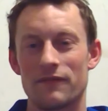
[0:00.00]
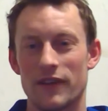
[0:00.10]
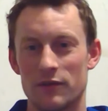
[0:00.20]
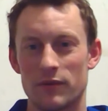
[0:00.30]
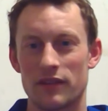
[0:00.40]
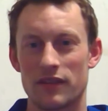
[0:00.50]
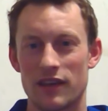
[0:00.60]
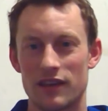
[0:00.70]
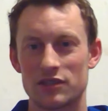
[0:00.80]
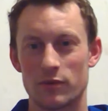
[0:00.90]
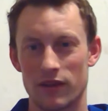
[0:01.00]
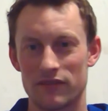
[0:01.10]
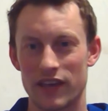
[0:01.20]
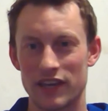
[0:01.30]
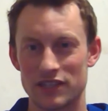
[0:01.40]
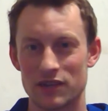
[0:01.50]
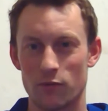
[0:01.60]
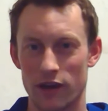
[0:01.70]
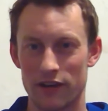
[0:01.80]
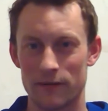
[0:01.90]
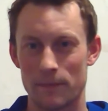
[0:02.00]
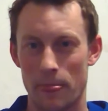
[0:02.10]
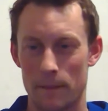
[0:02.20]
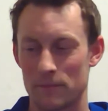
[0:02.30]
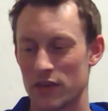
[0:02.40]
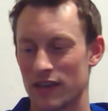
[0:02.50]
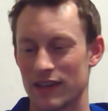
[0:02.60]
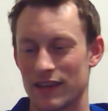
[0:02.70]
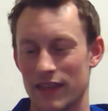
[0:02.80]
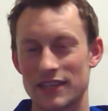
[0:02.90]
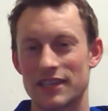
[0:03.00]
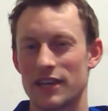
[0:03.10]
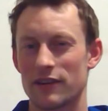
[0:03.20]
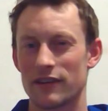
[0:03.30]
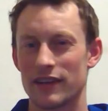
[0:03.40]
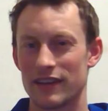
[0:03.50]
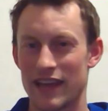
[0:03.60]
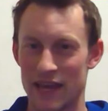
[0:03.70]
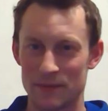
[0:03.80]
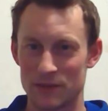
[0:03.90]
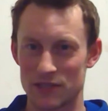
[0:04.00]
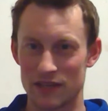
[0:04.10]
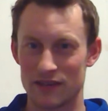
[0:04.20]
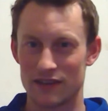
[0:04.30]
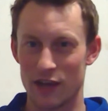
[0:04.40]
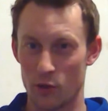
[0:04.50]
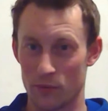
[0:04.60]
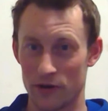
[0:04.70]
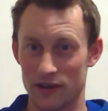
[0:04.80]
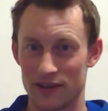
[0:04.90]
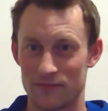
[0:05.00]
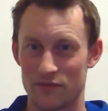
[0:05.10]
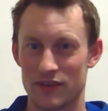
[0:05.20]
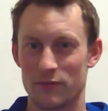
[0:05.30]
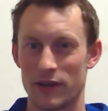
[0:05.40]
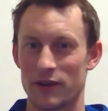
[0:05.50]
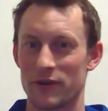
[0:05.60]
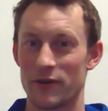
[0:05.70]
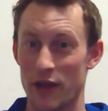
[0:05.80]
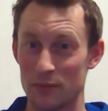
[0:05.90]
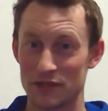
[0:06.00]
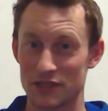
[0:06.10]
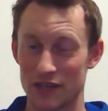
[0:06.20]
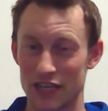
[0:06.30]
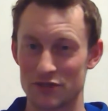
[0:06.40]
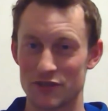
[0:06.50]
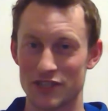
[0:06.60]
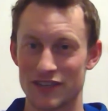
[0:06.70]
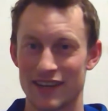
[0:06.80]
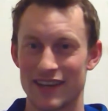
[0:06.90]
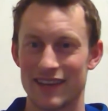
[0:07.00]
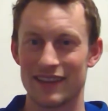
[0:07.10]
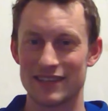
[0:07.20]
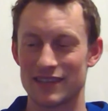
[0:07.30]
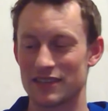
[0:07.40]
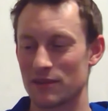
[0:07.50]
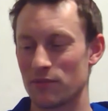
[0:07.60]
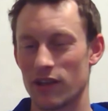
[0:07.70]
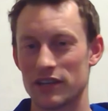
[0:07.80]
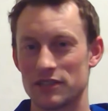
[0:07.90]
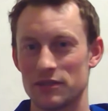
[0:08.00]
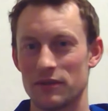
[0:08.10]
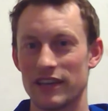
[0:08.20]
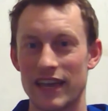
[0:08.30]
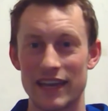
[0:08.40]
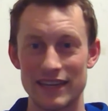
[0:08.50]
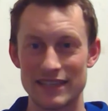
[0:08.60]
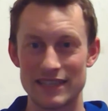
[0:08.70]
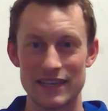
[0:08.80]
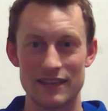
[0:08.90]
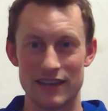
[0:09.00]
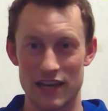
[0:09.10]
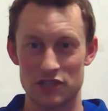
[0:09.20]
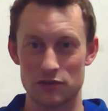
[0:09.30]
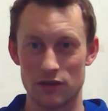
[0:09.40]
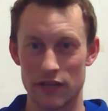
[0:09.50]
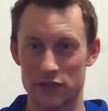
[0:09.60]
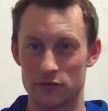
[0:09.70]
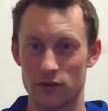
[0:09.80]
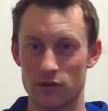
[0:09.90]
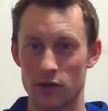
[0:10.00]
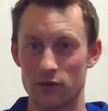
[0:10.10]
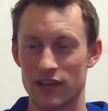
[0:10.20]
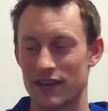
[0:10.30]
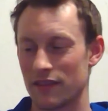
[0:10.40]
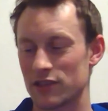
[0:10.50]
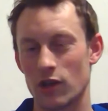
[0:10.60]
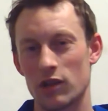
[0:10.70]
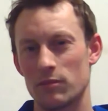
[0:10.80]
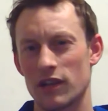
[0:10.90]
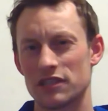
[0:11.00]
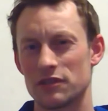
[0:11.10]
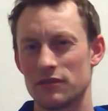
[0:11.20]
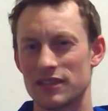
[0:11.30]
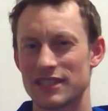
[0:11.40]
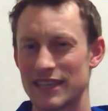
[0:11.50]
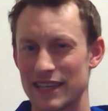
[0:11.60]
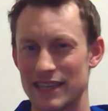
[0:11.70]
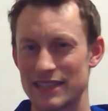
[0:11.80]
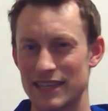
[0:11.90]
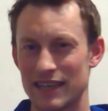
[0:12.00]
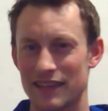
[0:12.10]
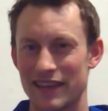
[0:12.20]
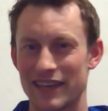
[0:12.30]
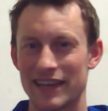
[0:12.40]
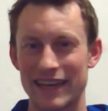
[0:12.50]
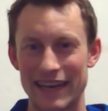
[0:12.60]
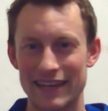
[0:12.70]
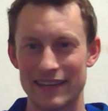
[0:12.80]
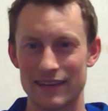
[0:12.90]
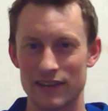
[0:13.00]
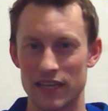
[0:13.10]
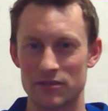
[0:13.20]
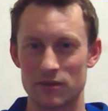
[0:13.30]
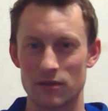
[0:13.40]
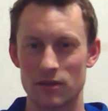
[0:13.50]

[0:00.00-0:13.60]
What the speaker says: fed with 12 gauge wire. That's here in Edmonton, Alberta. We are your Edmonton electrician. This doesn't apply to the NEC, the National Electrical Code. This all applies to the CEC, the Canadian Electrical